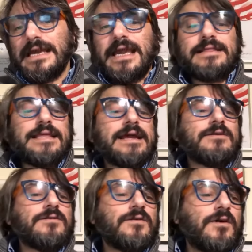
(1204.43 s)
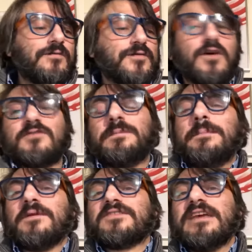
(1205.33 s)
And there, of course,
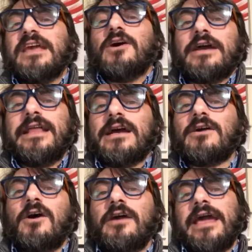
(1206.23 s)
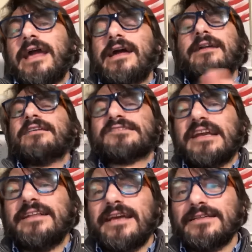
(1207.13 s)
people say, okay, okay, I
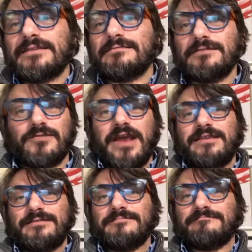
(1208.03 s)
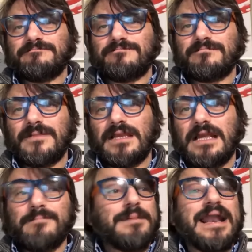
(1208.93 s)
understand that, great.
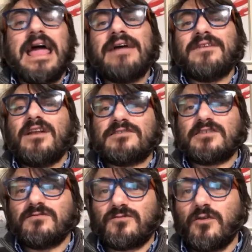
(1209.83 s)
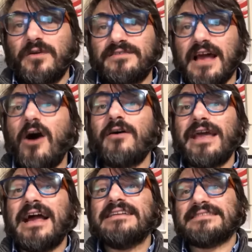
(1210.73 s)
But I have lots of drawings. How
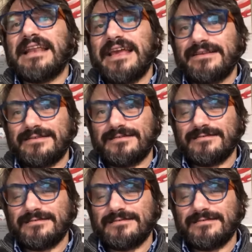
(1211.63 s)
can I select?